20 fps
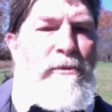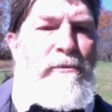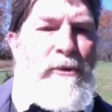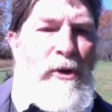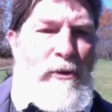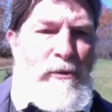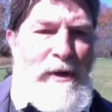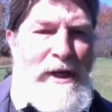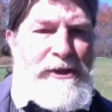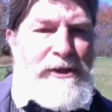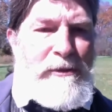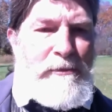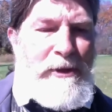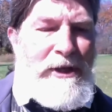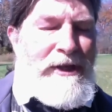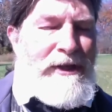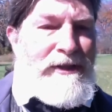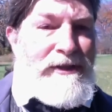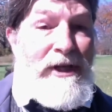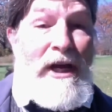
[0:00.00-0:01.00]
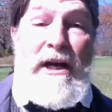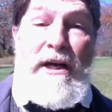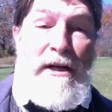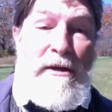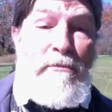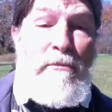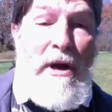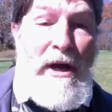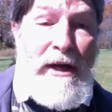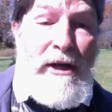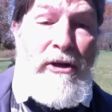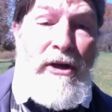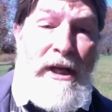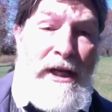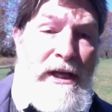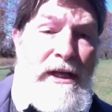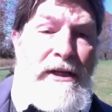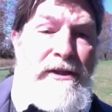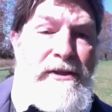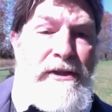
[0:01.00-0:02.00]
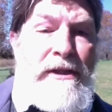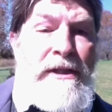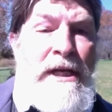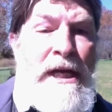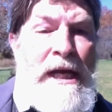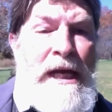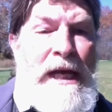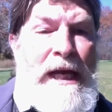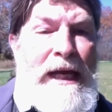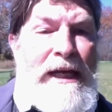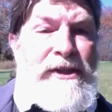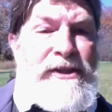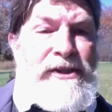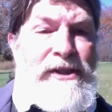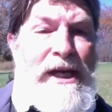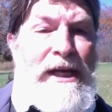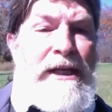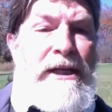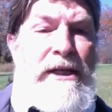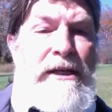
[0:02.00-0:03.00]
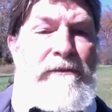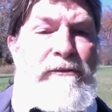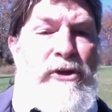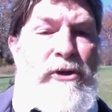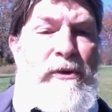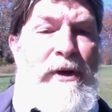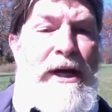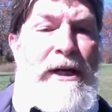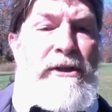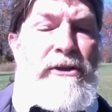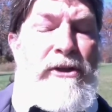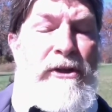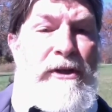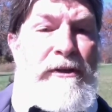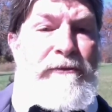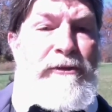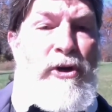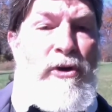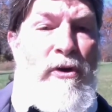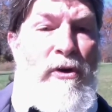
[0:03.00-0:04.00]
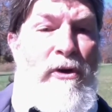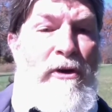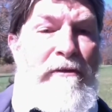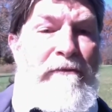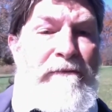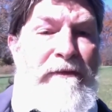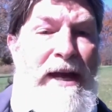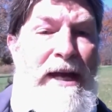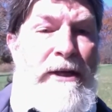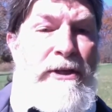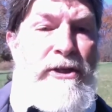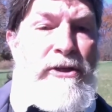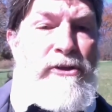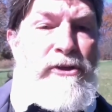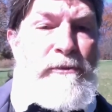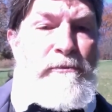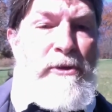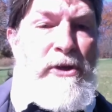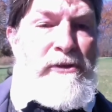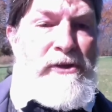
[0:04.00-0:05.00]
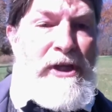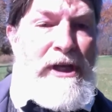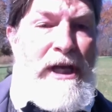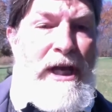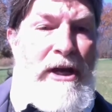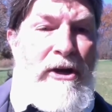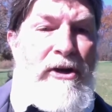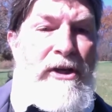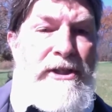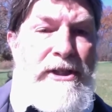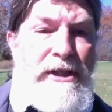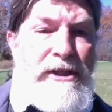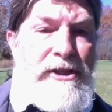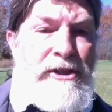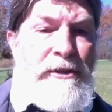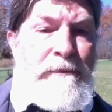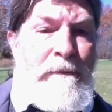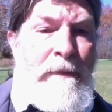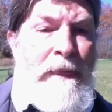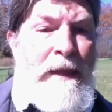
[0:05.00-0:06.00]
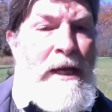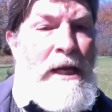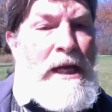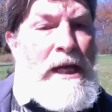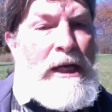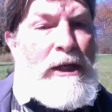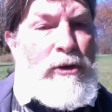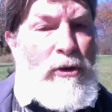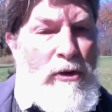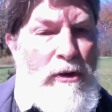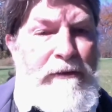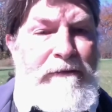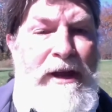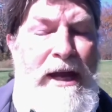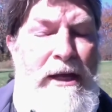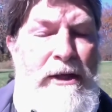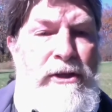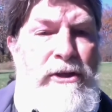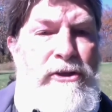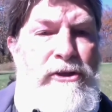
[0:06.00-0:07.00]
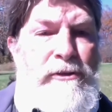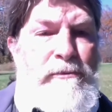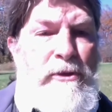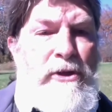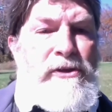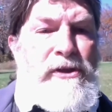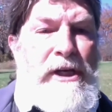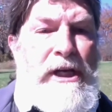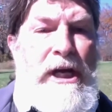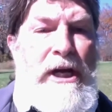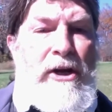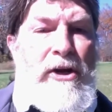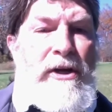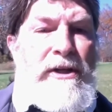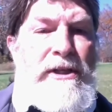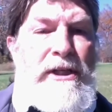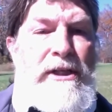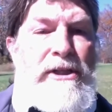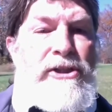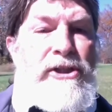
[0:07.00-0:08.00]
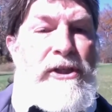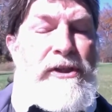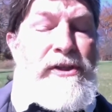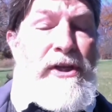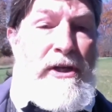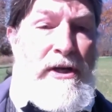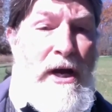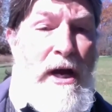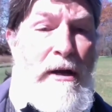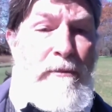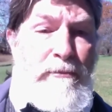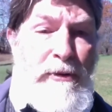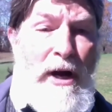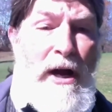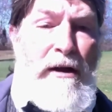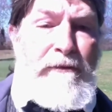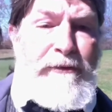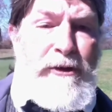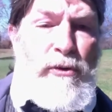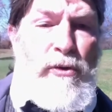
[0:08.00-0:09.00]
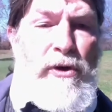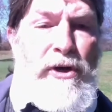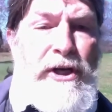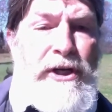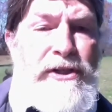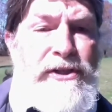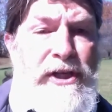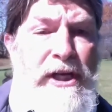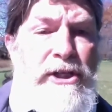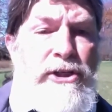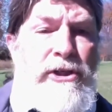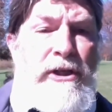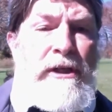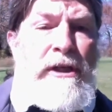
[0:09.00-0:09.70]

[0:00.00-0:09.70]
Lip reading: Recipes. I'm Michael Henningsen, Executive Director of Core Values Music Heritage. Core Values Music Heritage is a nonprofit organization